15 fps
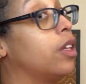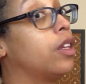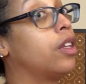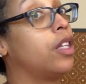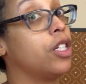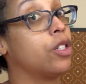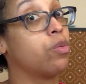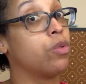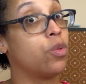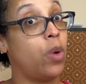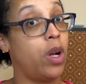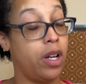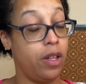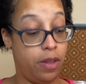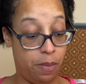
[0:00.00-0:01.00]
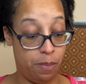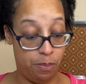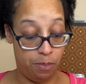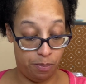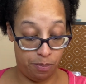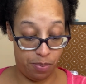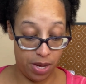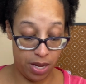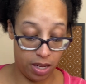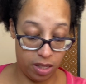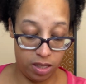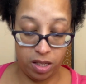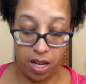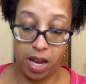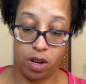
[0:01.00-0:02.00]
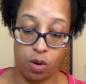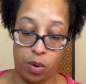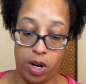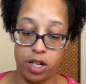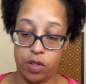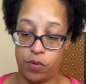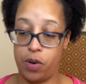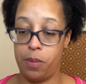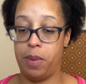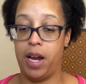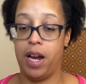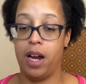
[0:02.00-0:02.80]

this was one of the biggest takeaways for me.